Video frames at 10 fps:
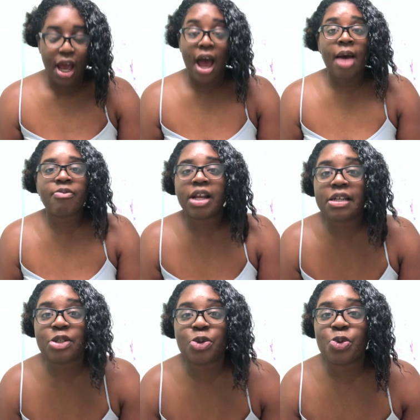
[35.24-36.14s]
I'm ready
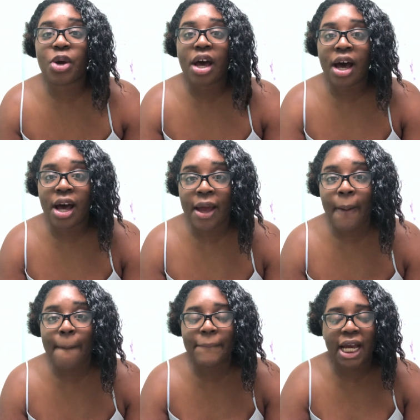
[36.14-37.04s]
to
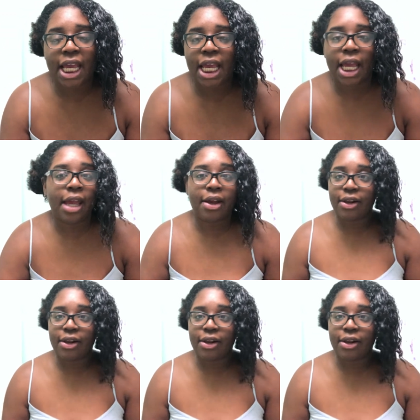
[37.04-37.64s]
cut my hair.